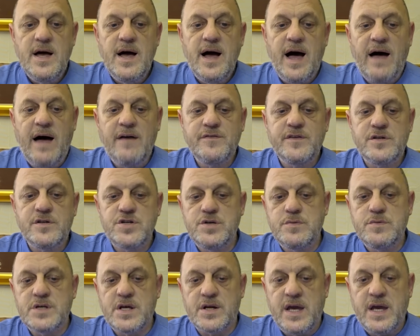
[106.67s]
after she
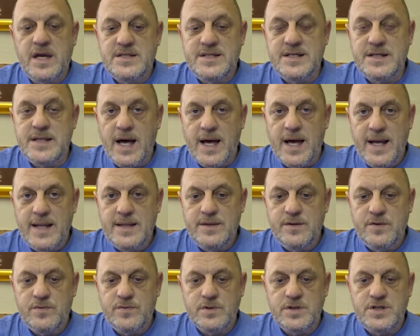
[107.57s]
was arrested and
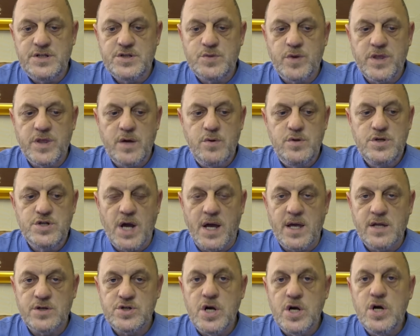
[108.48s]
released without
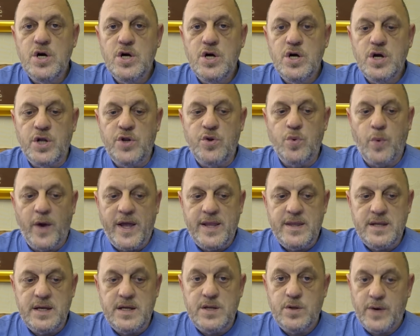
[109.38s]
charge in
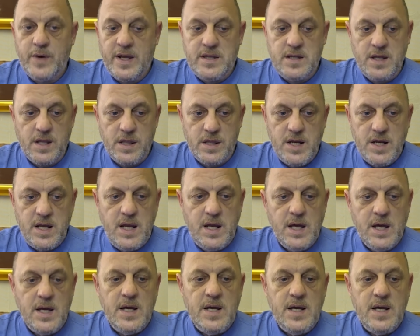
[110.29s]
2023.